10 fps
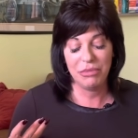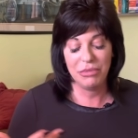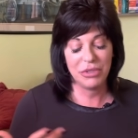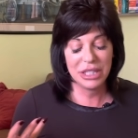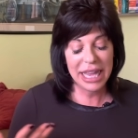
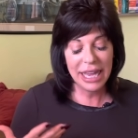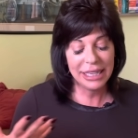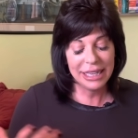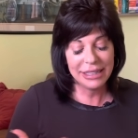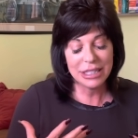
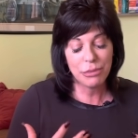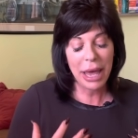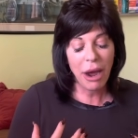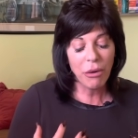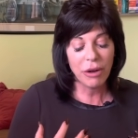standing in this
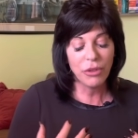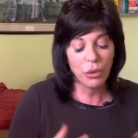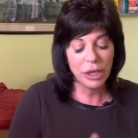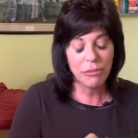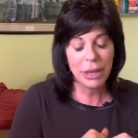power of the
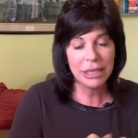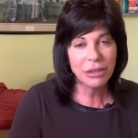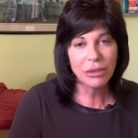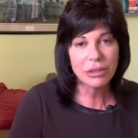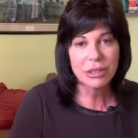Queen of
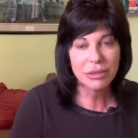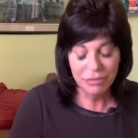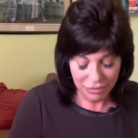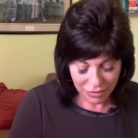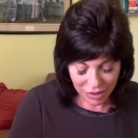Pentacles.
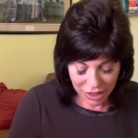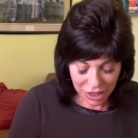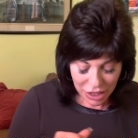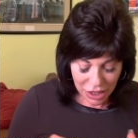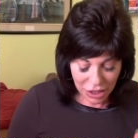
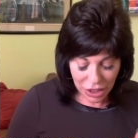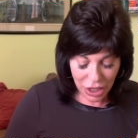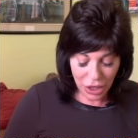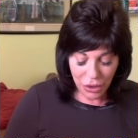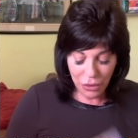You
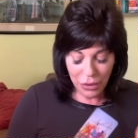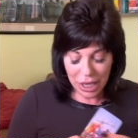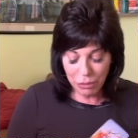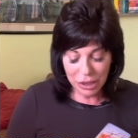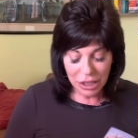know,
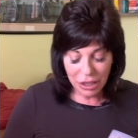and with the